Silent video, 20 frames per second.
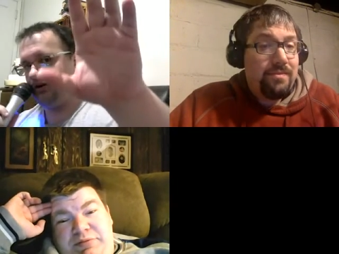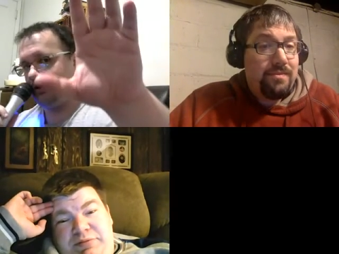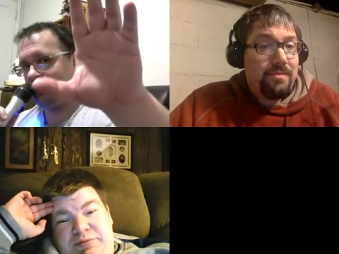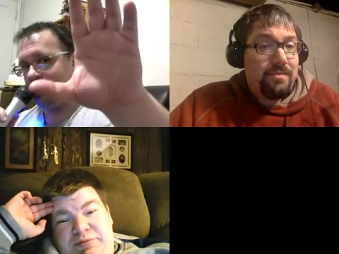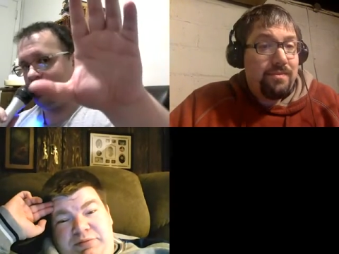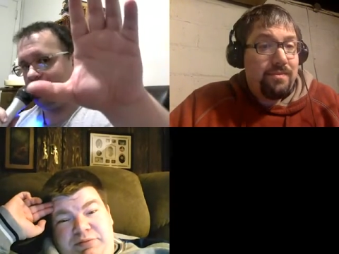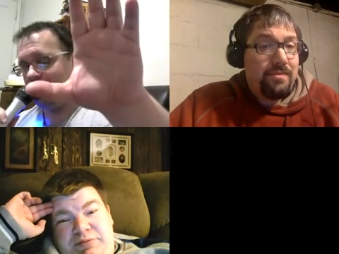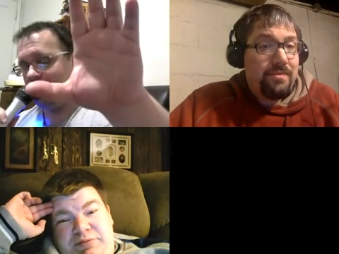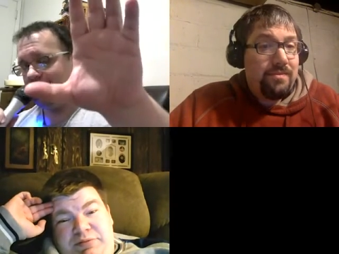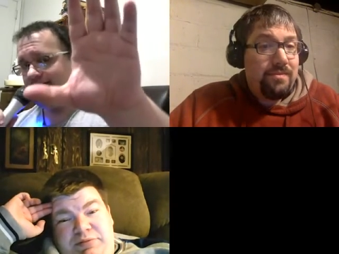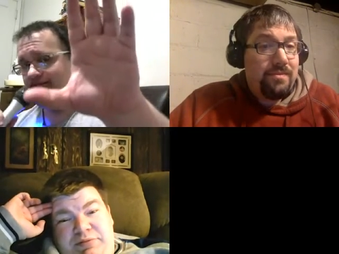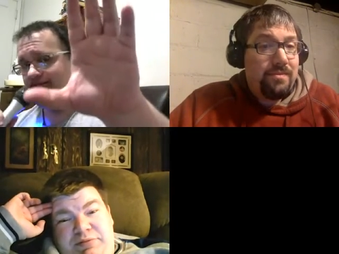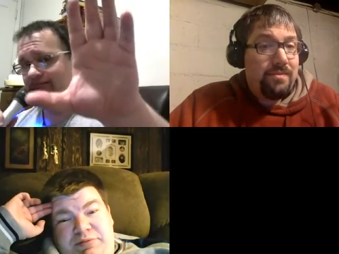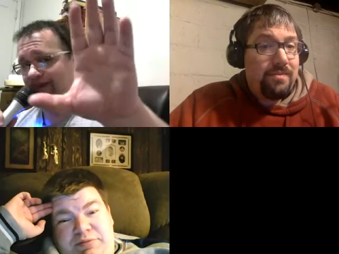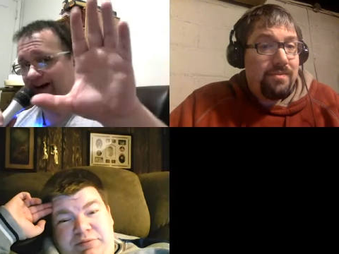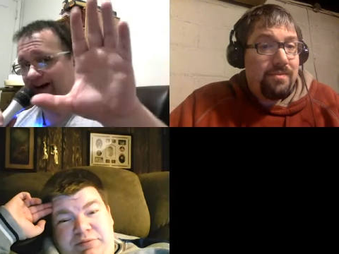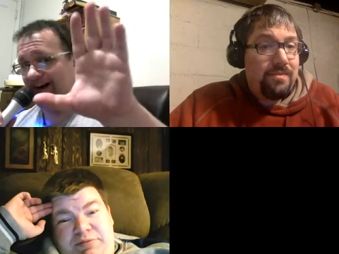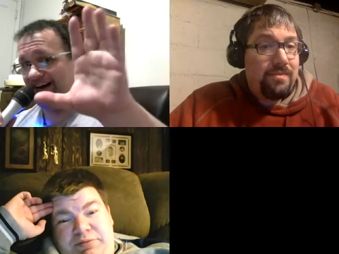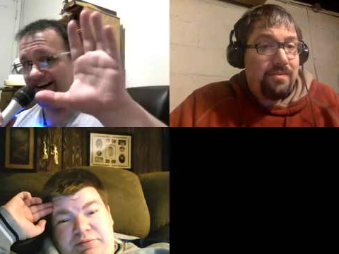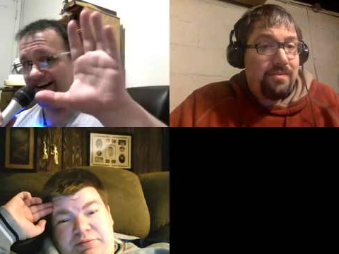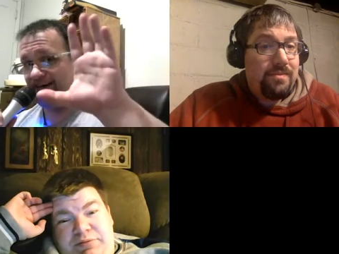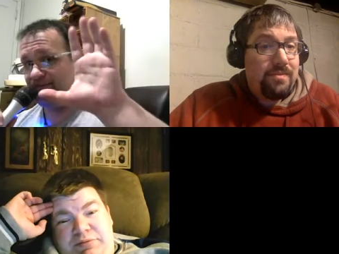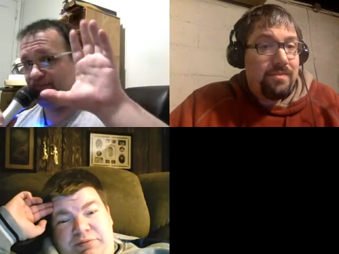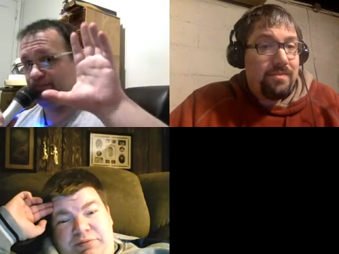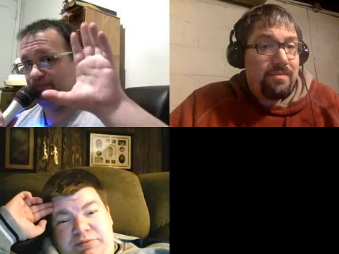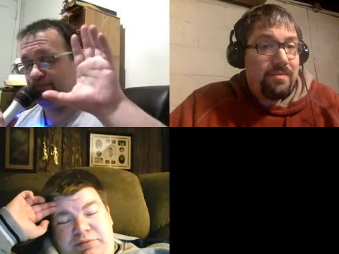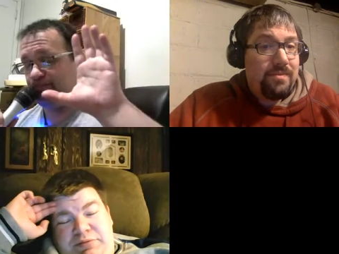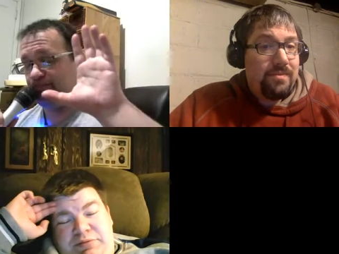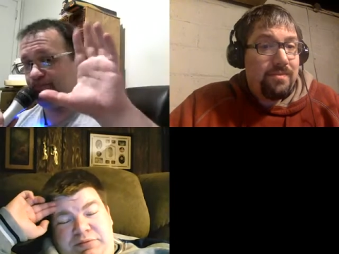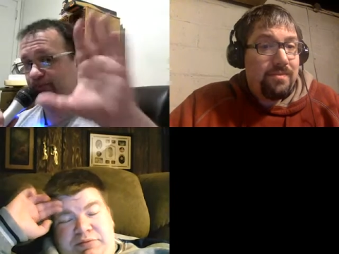Speaker 1: I
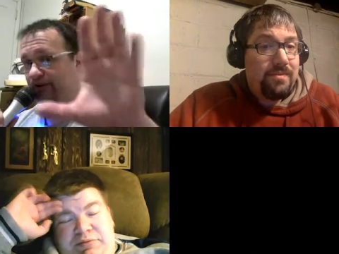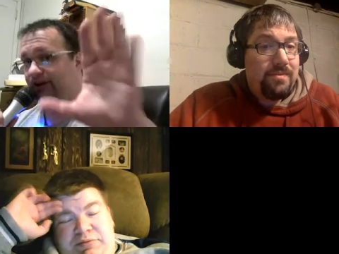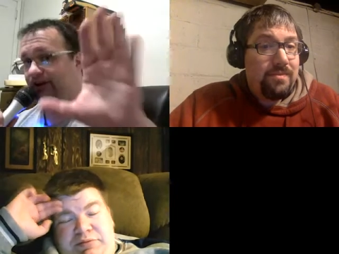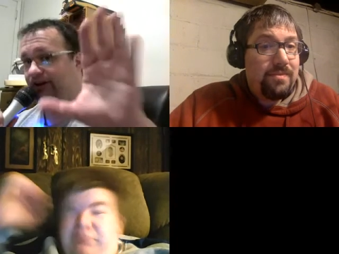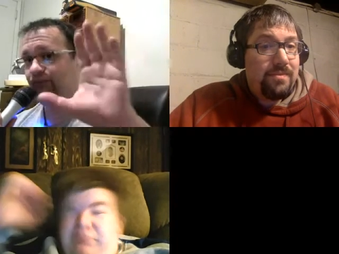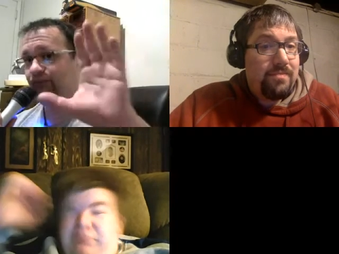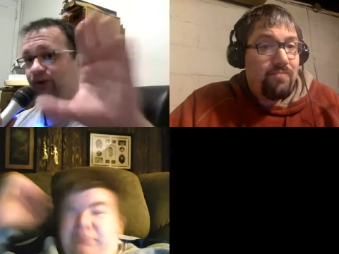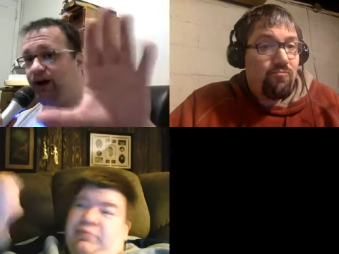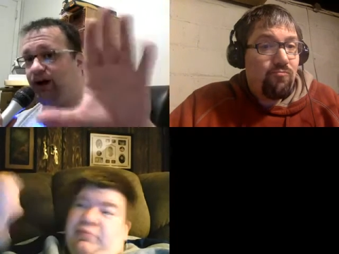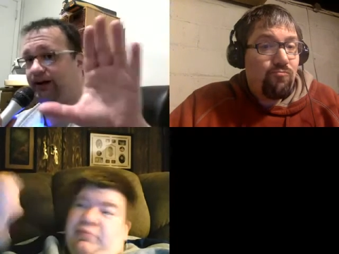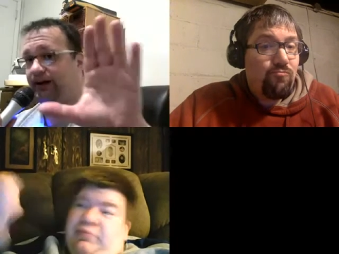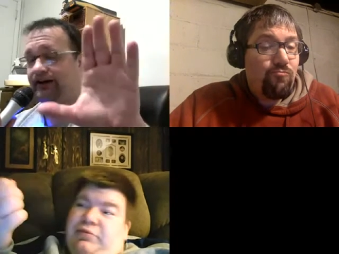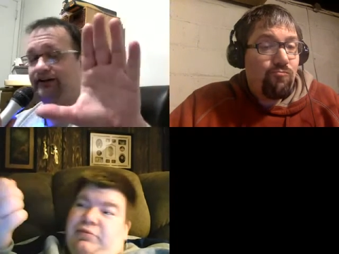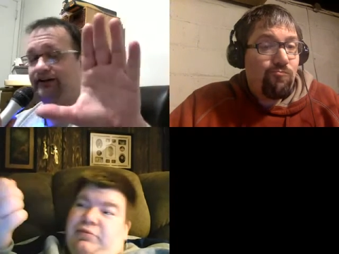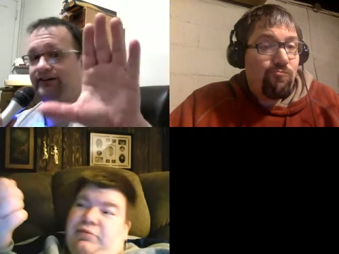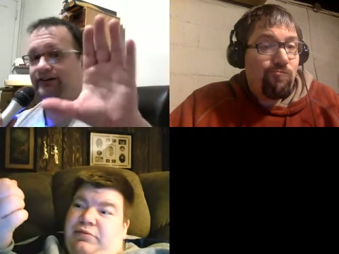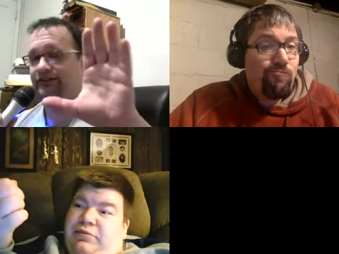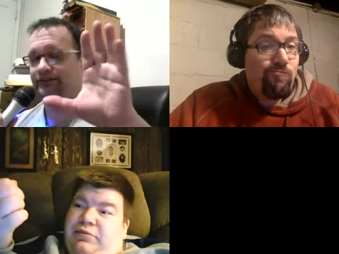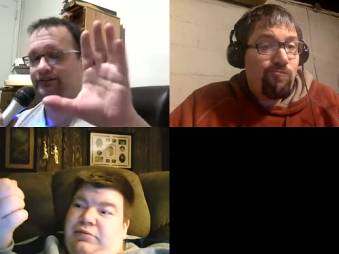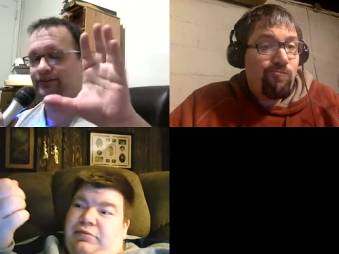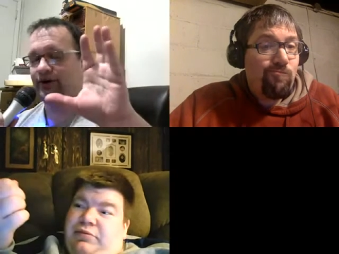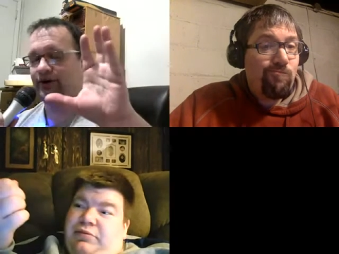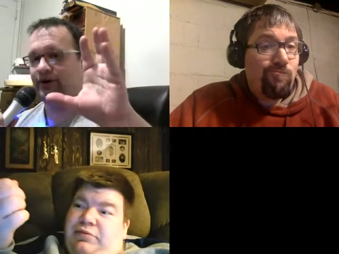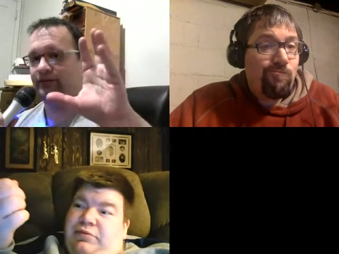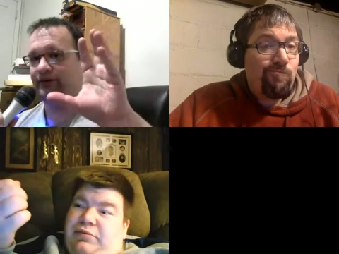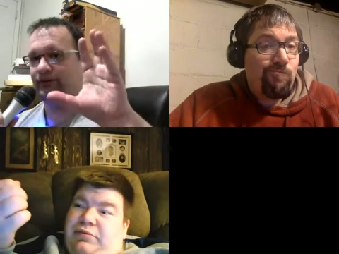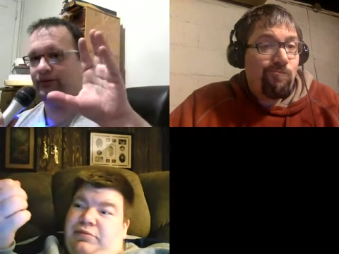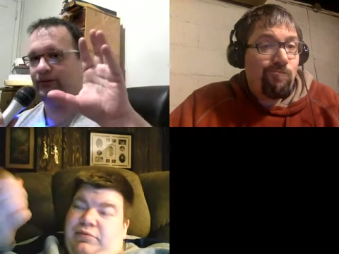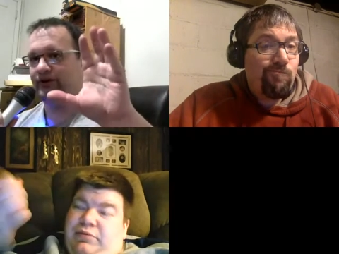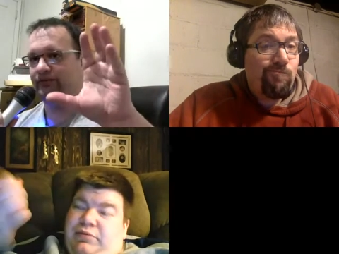Bray Wyatt is probably
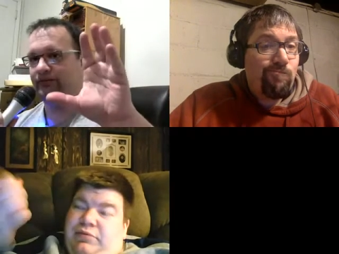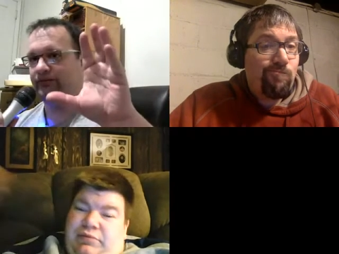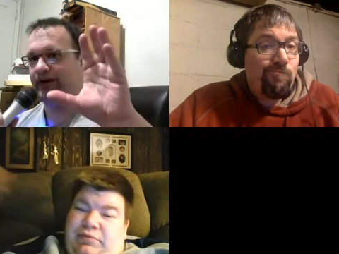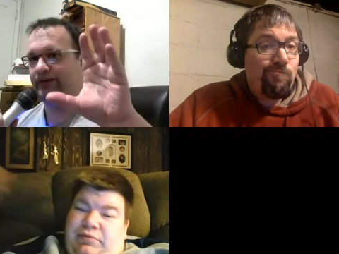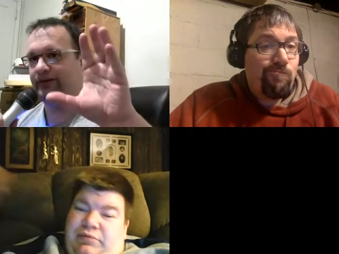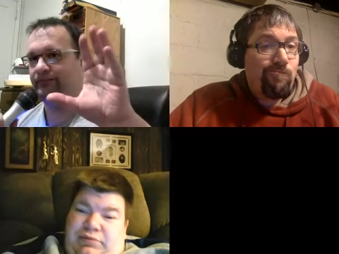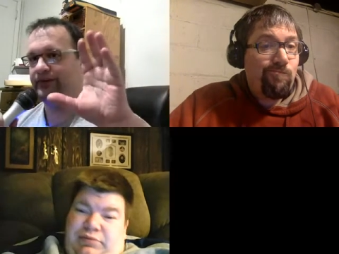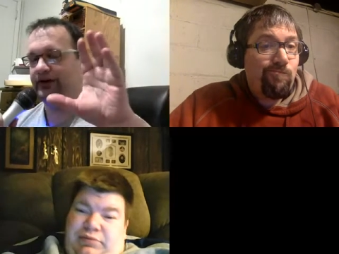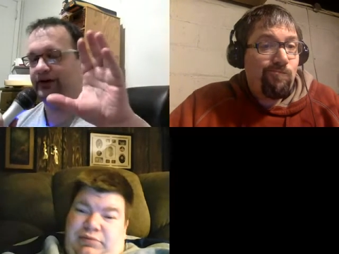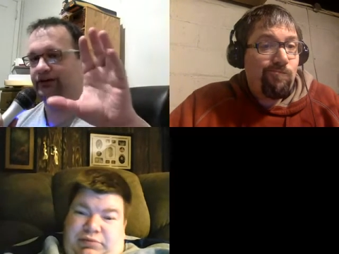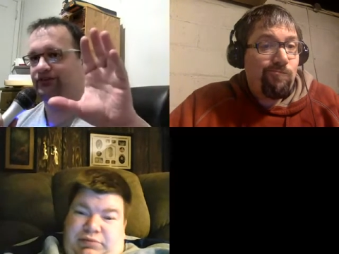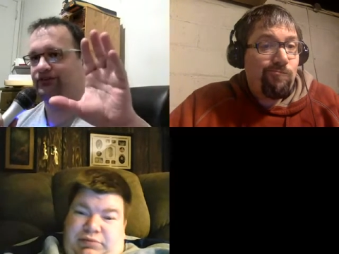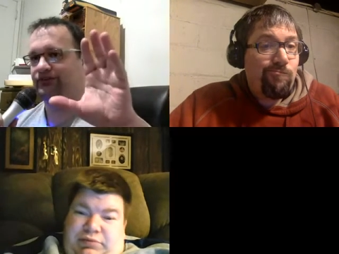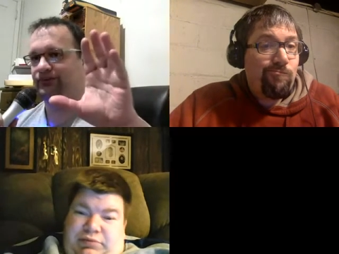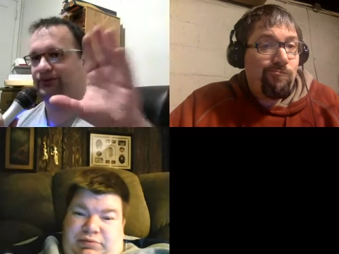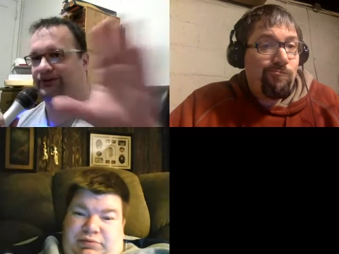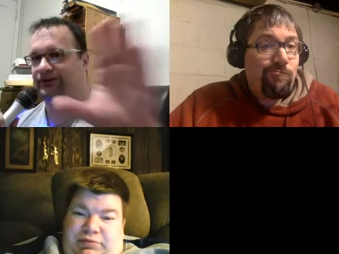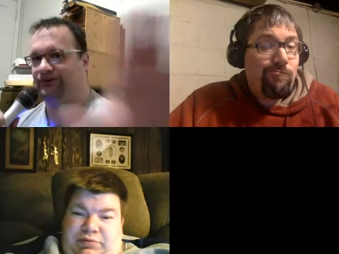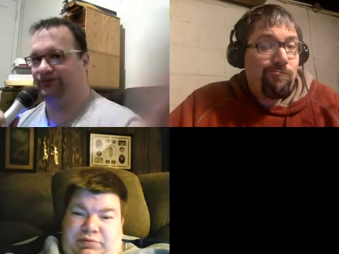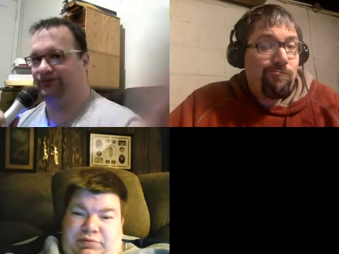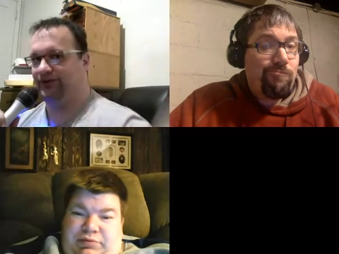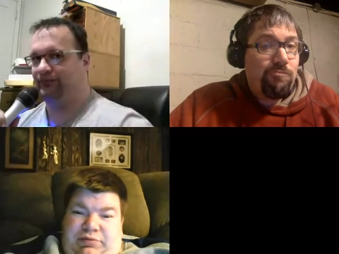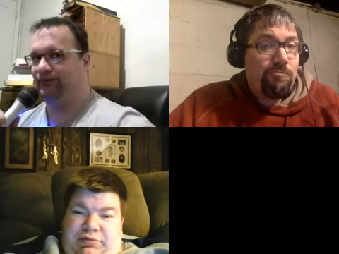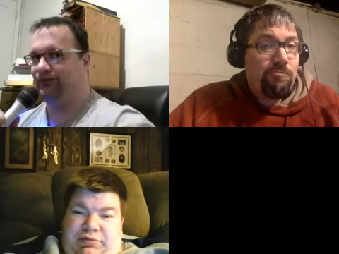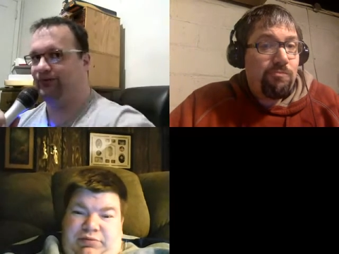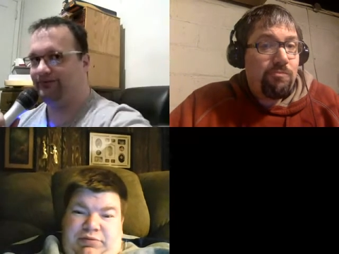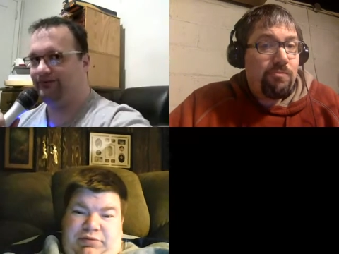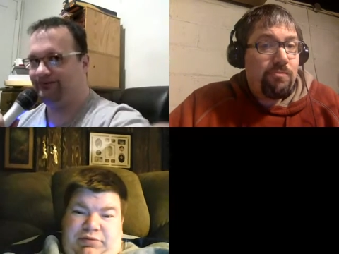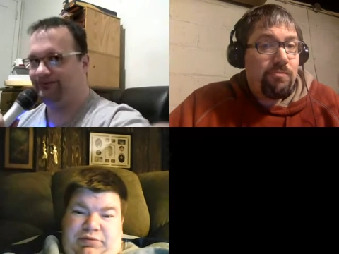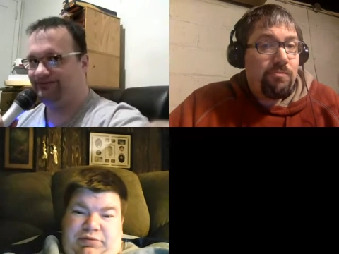one of my picks to win the Rumble.